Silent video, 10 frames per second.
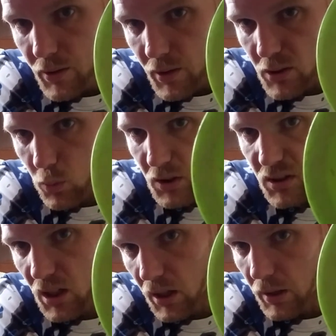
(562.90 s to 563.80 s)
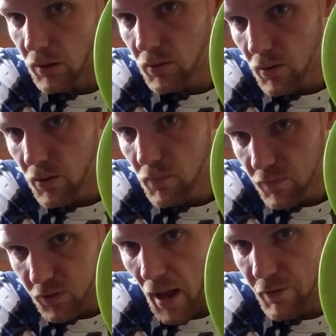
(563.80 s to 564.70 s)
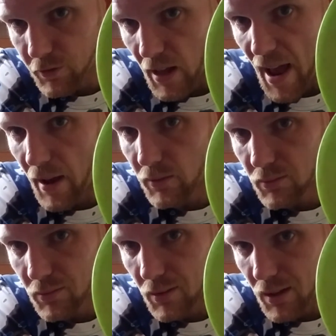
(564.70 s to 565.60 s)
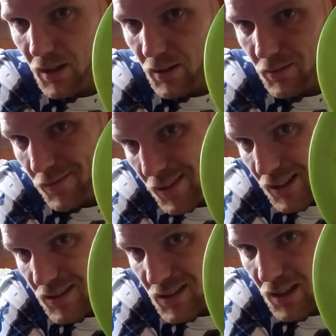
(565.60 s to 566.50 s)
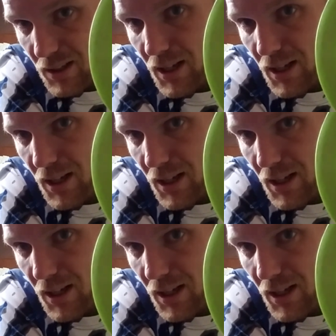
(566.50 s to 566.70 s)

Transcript: this one's gonna fly flat. It's gonna